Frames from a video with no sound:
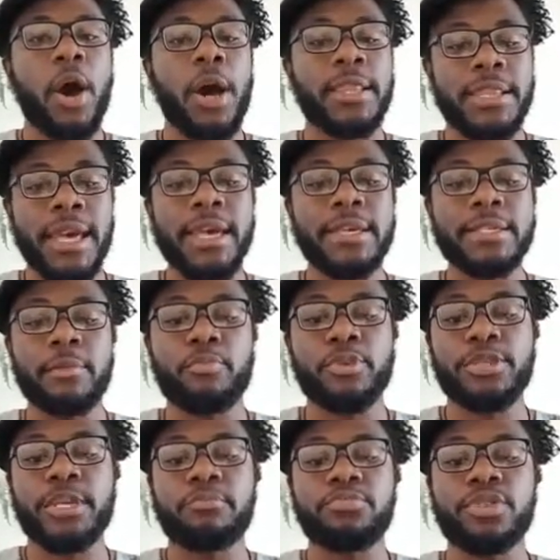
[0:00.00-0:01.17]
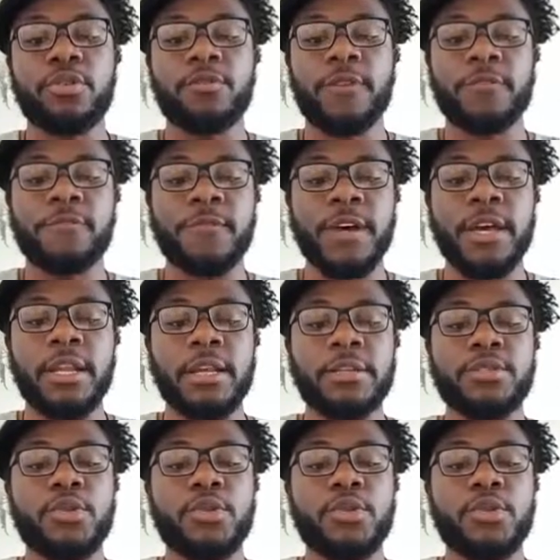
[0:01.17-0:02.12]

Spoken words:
there is a presumption of unfairness,